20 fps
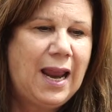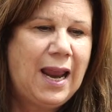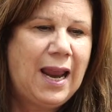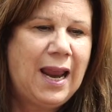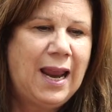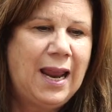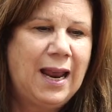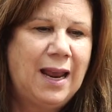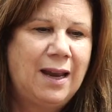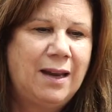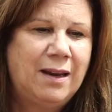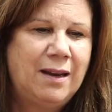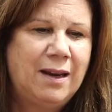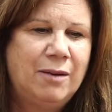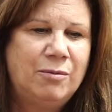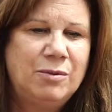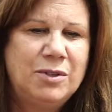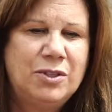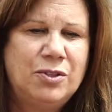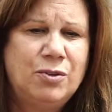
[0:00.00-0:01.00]
And
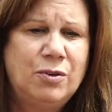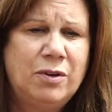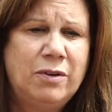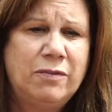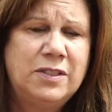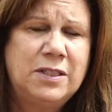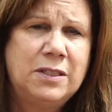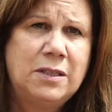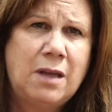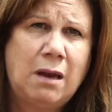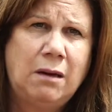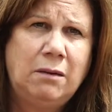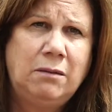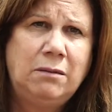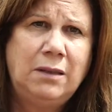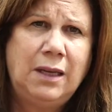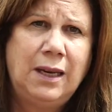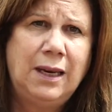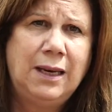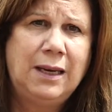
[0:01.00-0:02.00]
it was sort of
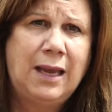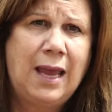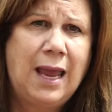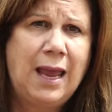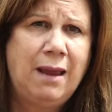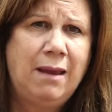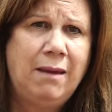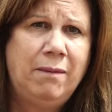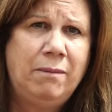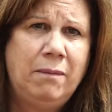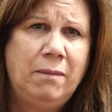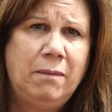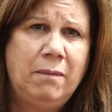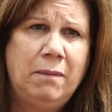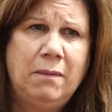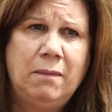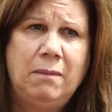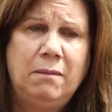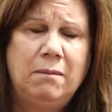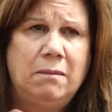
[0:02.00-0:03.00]
subtle. It came
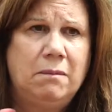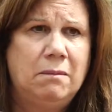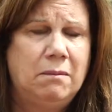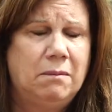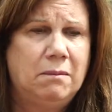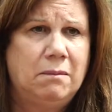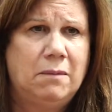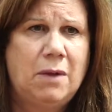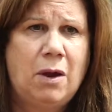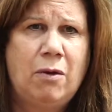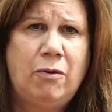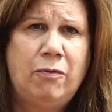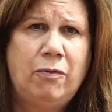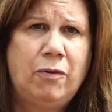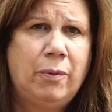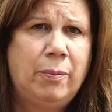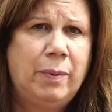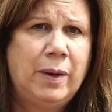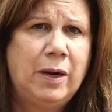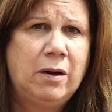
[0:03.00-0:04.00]

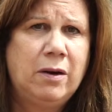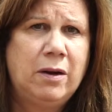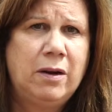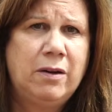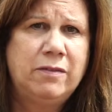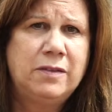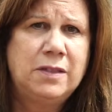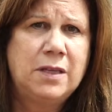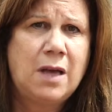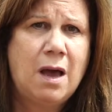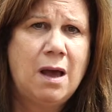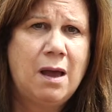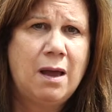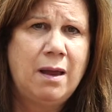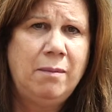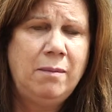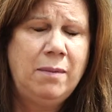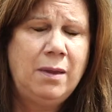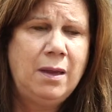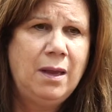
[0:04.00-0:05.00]
over a period of
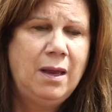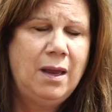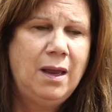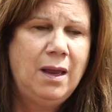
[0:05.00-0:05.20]
time.